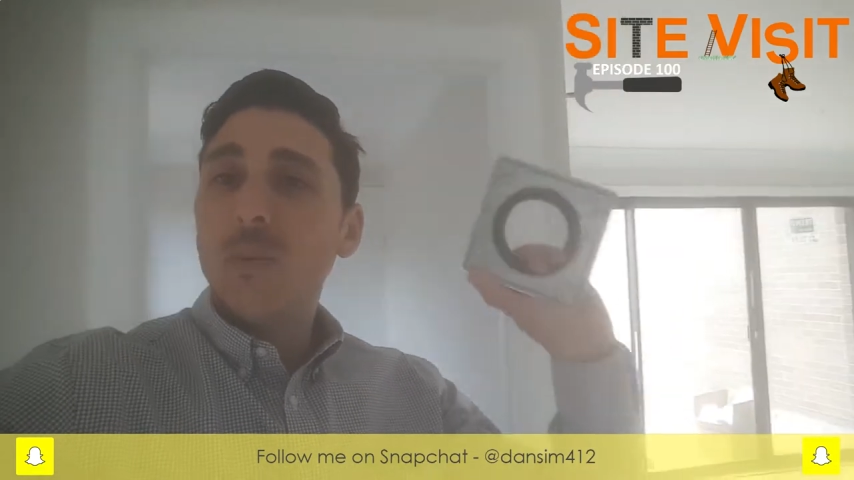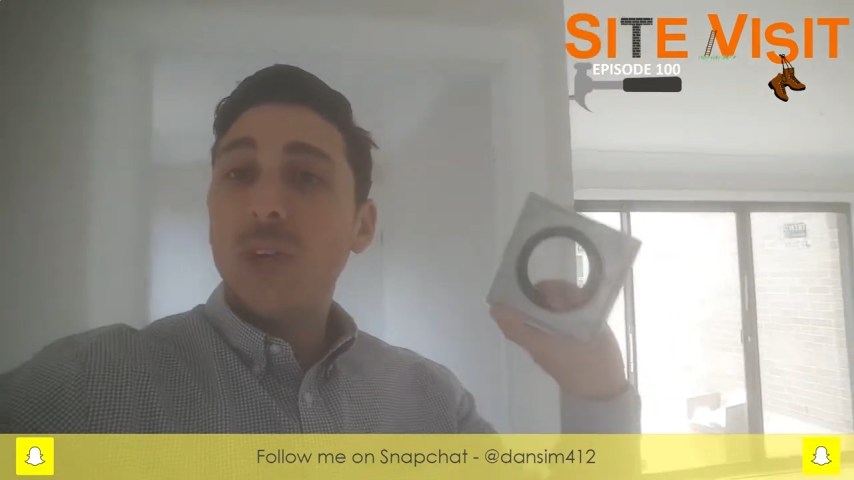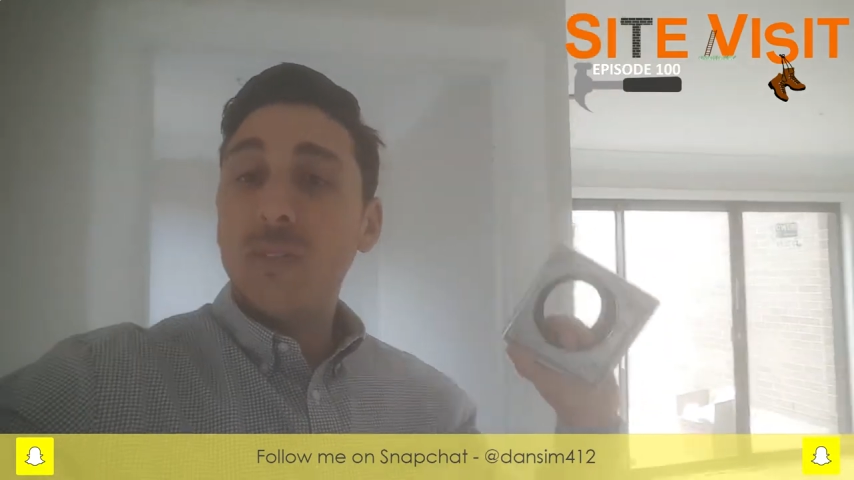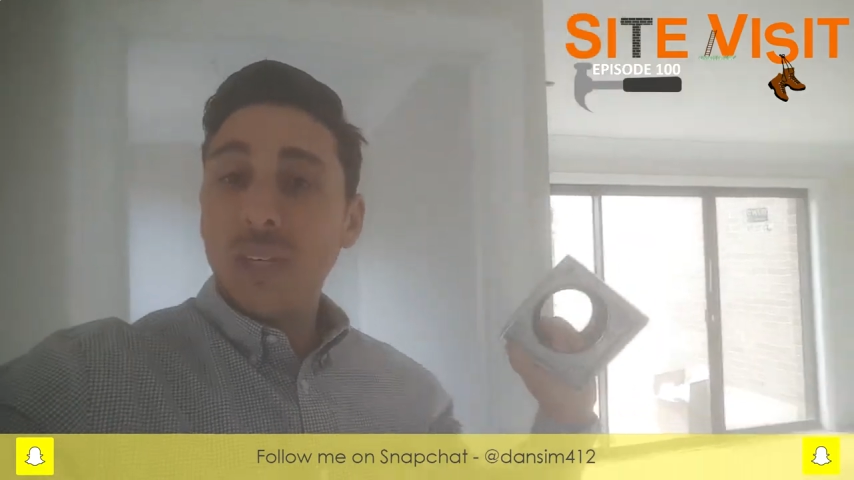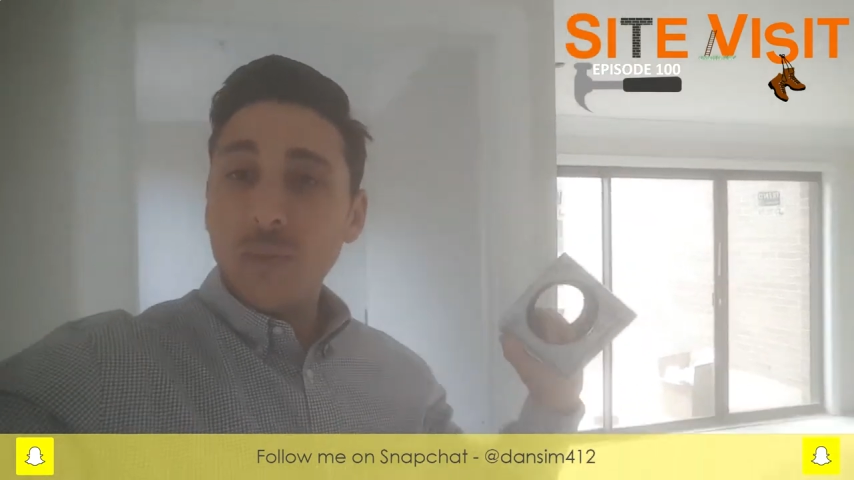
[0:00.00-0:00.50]

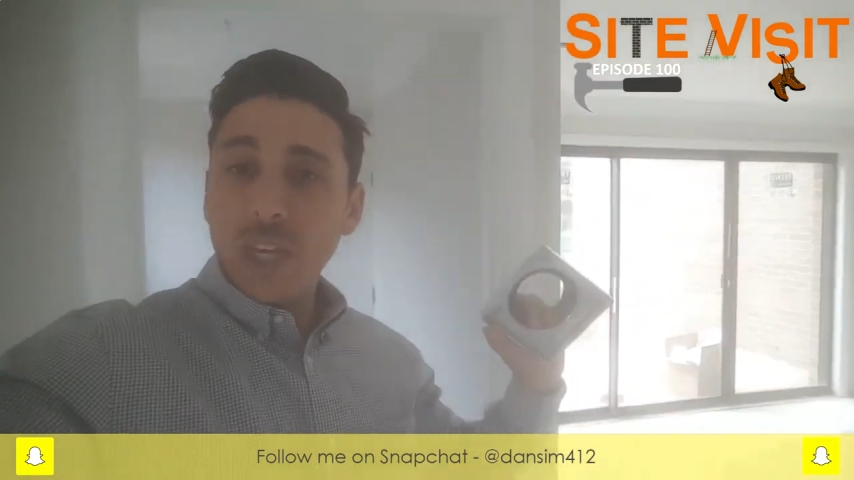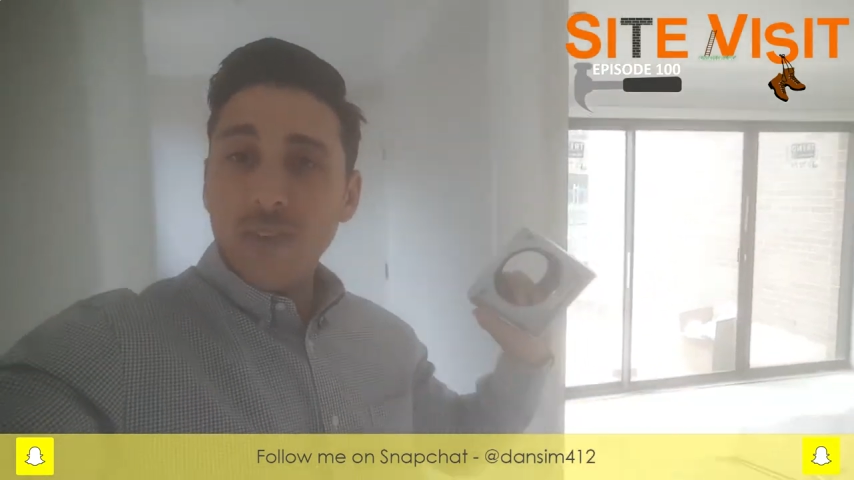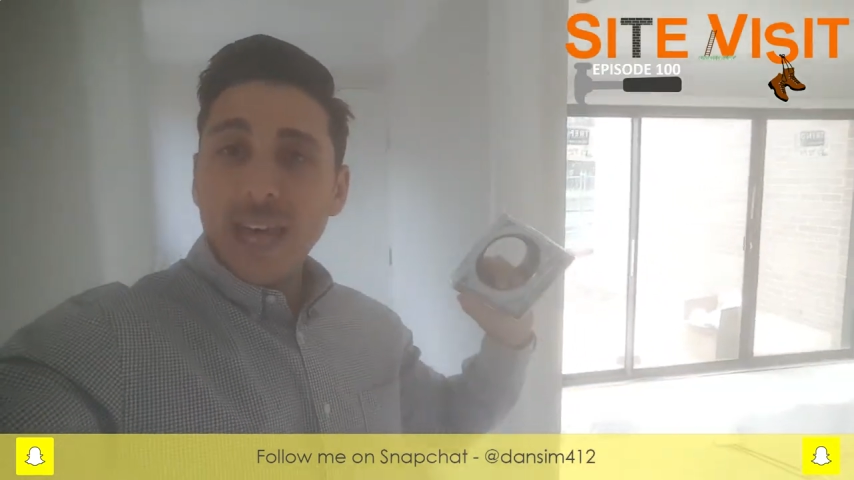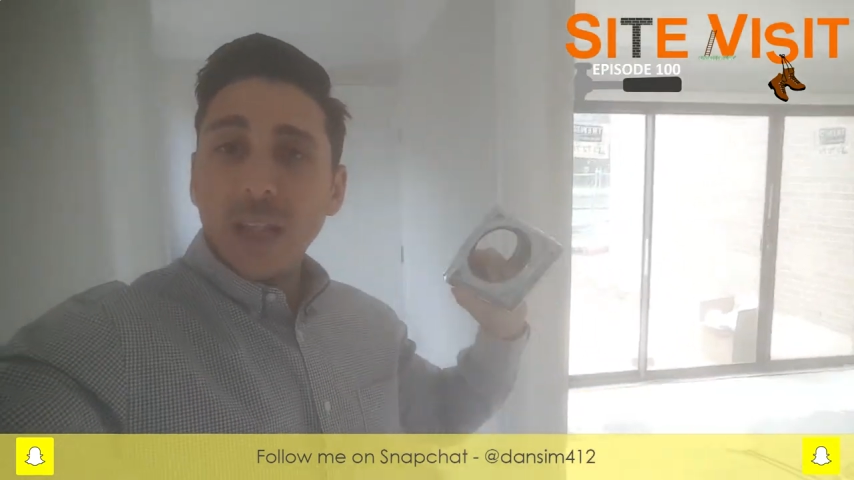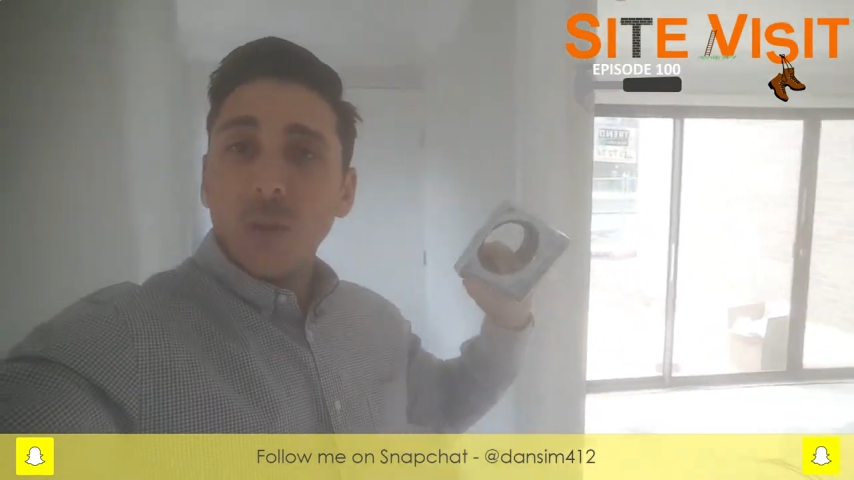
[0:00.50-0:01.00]
which obviously will
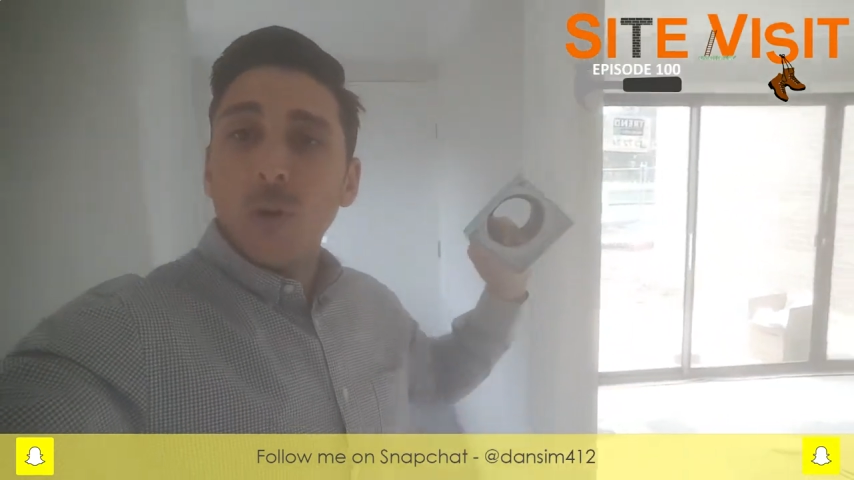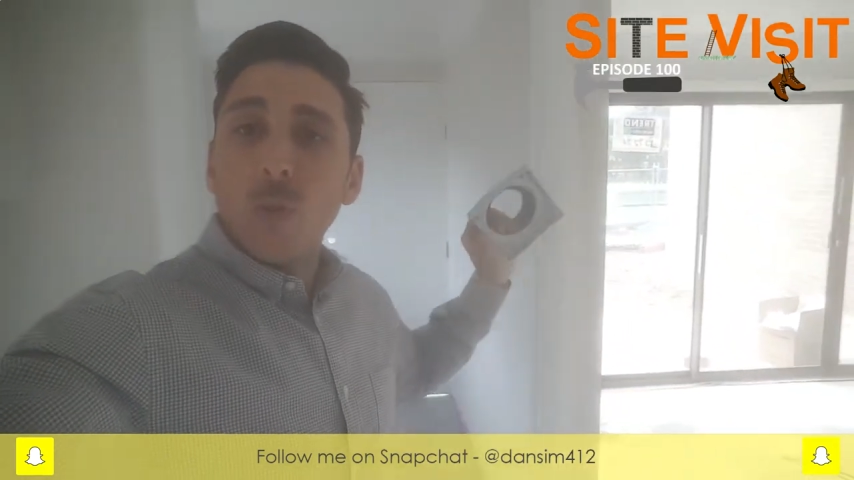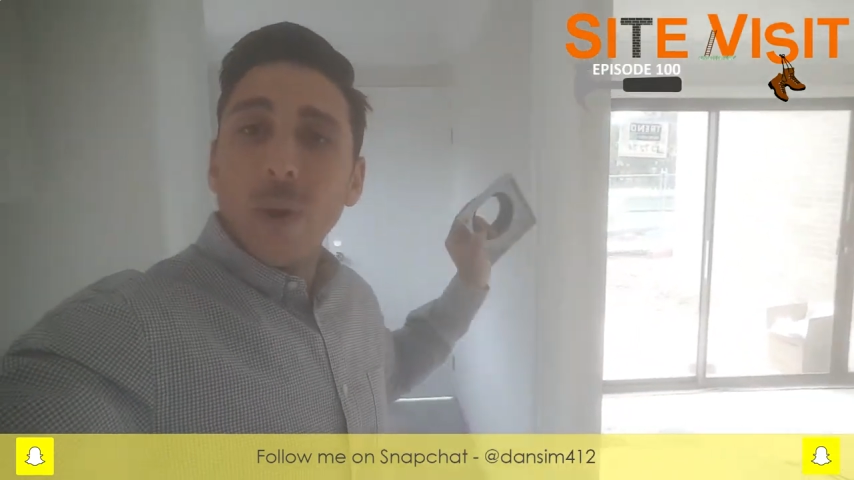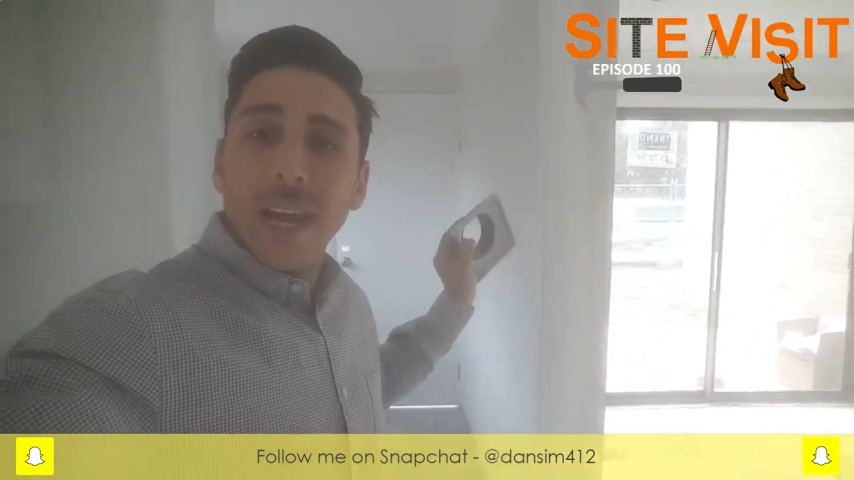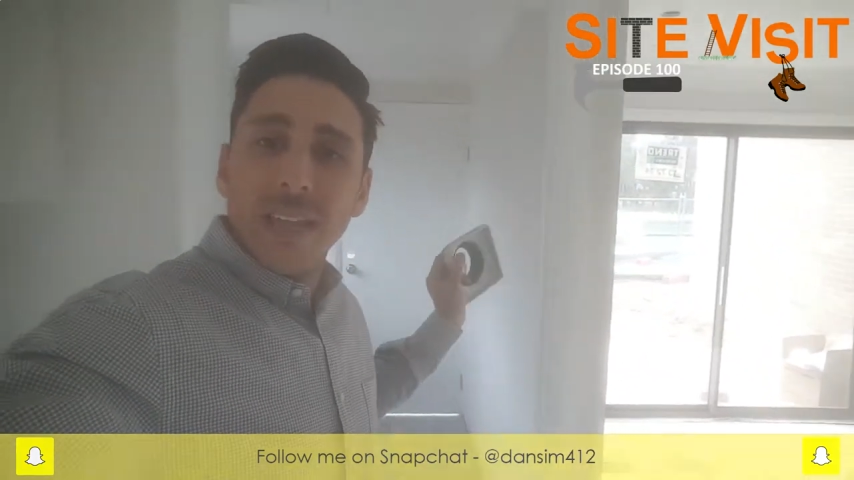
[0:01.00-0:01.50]
give you that
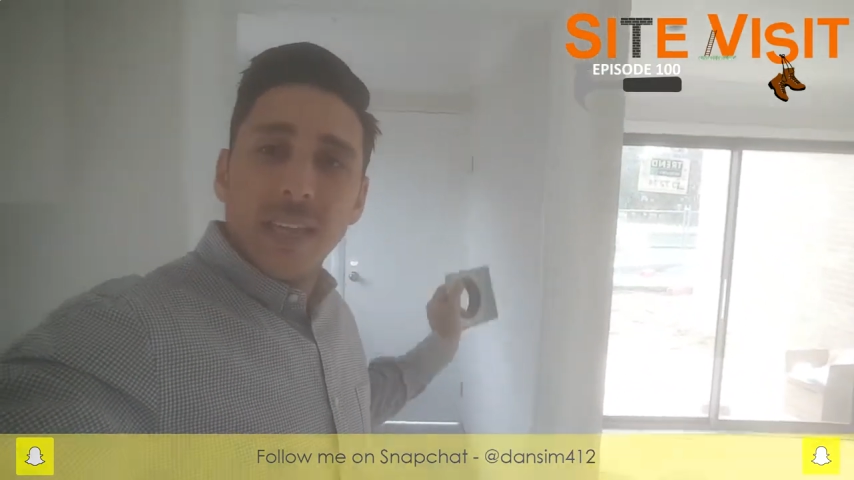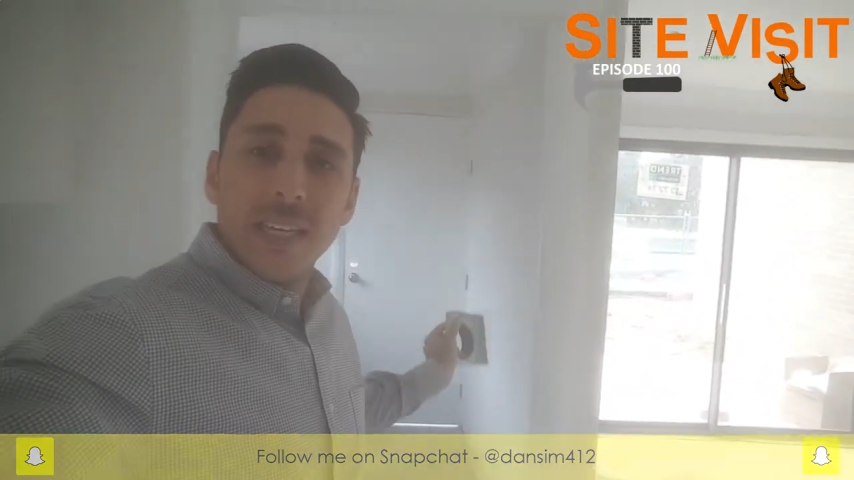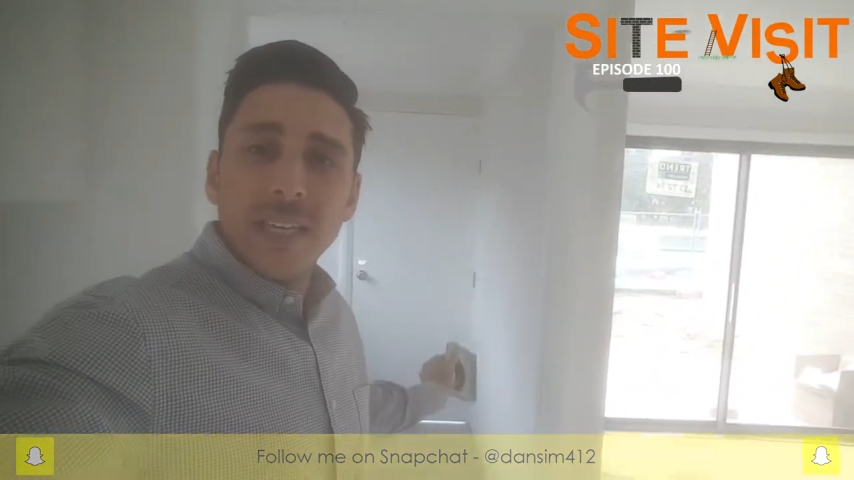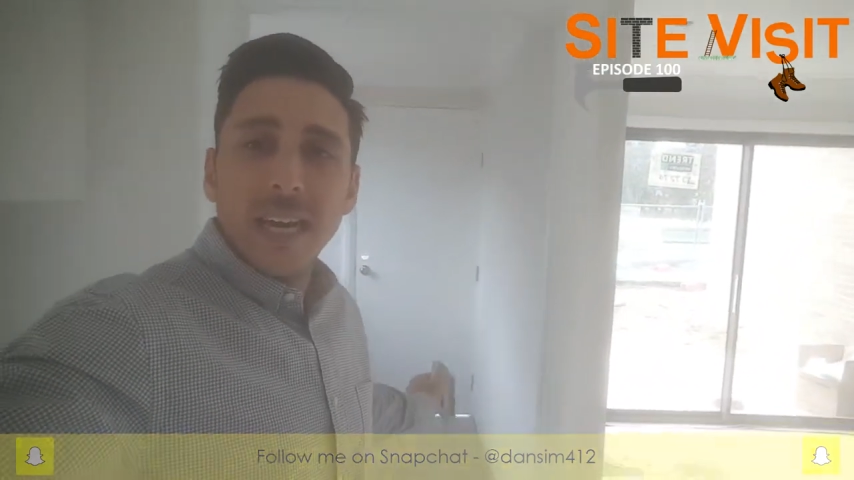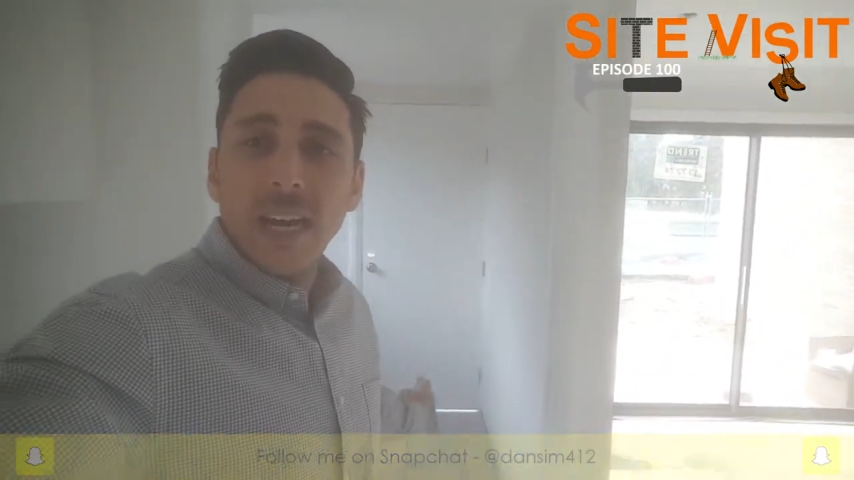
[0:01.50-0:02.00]
look where
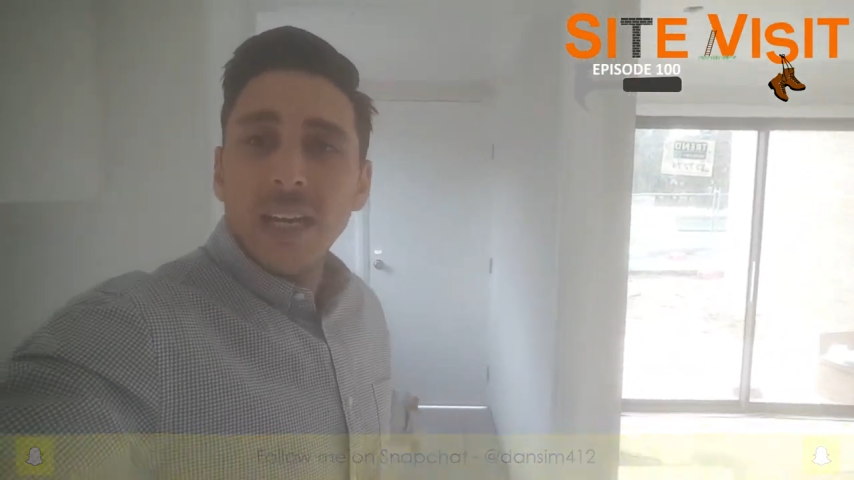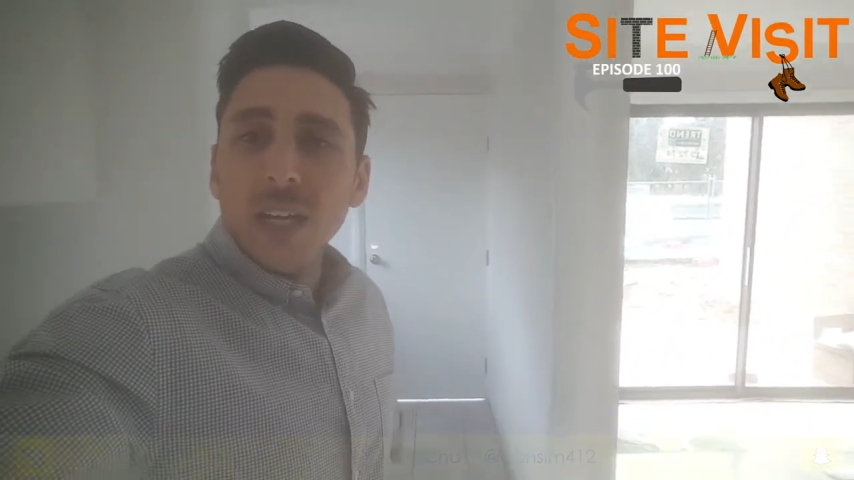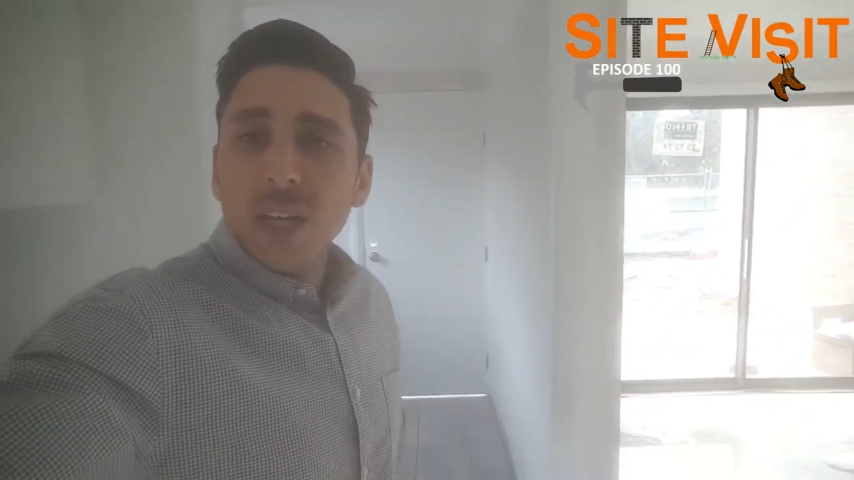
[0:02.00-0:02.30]
the,